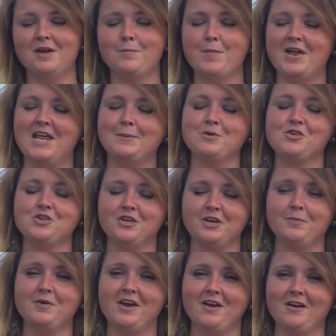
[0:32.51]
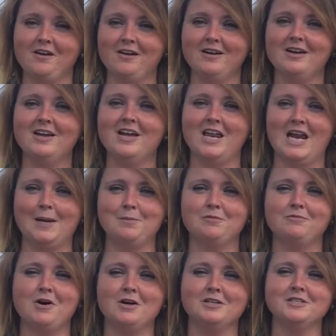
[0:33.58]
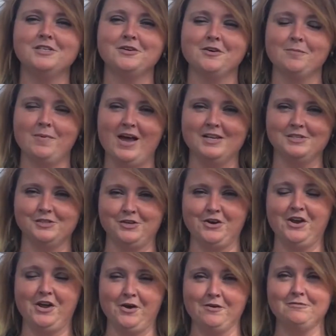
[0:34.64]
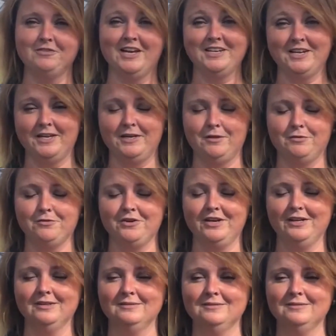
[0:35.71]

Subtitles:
My name is Sheena Baker, and I am a volunteer ambassador here at Flight 93.